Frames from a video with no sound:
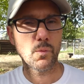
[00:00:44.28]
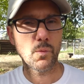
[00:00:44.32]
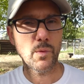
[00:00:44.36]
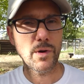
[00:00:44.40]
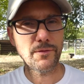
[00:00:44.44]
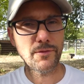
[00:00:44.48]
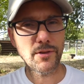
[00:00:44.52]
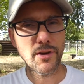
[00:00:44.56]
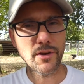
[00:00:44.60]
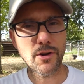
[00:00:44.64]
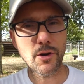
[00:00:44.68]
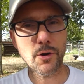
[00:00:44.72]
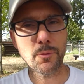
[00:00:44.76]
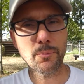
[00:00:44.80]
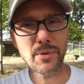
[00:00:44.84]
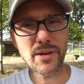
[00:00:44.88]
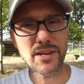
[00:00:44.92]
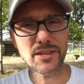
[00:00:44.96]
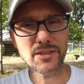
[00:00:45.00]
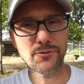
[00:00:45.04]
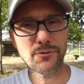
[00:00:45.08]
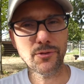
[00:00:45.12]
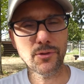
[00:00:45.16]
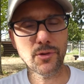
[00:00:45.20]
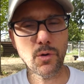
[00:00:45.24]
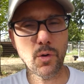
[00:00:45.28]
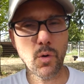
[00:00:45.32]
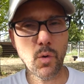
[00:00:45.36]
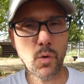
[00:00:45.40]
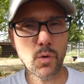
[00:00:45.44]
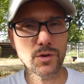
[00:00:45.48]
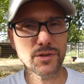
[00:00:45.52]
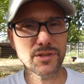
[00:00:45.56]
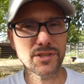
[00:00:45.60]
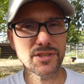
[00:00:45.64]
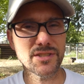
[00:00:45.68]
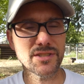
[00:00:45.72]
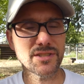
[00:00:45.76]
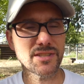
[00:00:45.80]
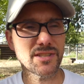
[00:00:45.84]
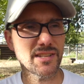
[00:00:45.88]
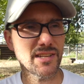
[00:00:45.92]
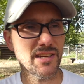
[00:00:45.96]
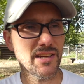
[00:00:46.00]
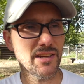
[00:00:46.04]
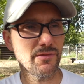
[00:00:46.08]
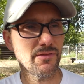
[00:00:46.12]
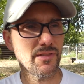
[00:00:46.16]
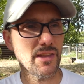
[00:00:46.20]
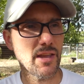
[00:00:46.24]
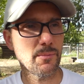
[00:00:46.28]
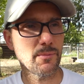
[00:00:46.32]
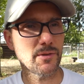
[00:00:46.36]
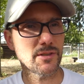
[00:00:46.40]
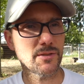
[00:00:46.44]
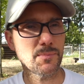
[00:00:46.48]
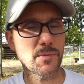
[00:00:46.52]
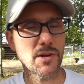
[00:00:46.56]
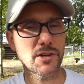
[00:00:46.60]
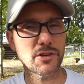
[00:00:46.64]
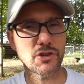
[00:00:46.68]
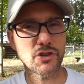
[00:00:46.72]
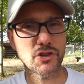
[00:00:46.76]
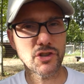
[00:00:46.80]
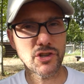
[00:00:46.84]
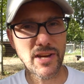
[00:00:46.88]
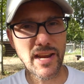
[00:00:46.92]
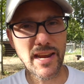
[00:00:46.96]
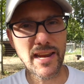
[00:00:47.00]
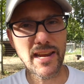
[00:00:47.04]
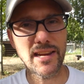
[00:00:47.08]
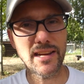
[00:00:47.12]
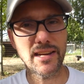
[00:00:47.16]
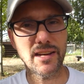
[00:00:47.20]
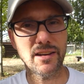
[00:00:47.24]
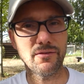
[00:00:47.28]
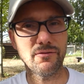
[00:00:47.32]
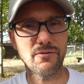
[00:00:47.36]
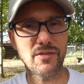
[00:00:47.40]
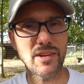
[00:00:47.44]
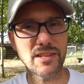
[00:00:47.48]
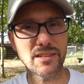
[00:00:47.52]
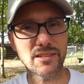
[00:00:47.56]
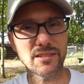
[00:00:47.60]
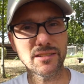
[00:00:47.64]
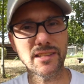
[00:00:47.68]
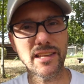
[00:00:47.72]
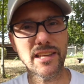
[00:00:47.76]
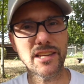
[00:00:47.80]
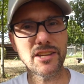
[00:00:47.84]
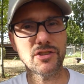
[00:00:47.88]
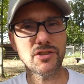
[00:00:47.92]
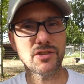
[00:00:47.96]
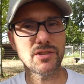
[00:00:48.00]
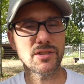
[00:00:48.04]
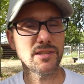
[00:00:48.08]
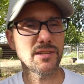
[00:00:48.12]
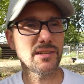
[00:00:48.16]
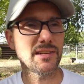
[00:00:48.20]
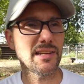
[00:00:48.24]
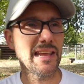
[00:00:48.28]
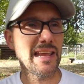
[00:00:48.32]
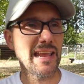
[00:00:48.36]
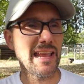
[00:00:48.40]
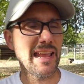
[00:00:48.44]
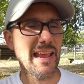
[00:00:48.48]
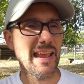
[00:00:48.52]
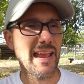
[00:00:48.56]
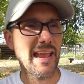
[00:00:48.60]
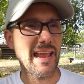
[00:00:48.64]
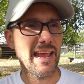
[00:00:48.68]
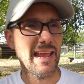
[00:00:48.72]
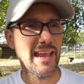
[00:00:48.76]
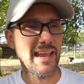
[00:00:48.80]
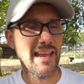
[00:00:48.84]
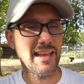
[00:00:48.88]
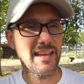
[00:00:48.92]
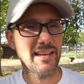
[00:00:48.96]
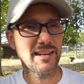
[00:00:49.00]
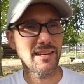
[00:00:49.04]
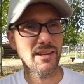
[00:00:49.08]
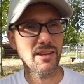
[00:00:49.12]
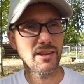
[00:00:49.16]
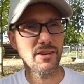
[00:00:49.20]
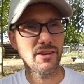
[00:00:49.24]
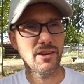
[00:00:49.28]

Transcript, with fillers: We've done our best for the horses to give them as much shade and ventilation and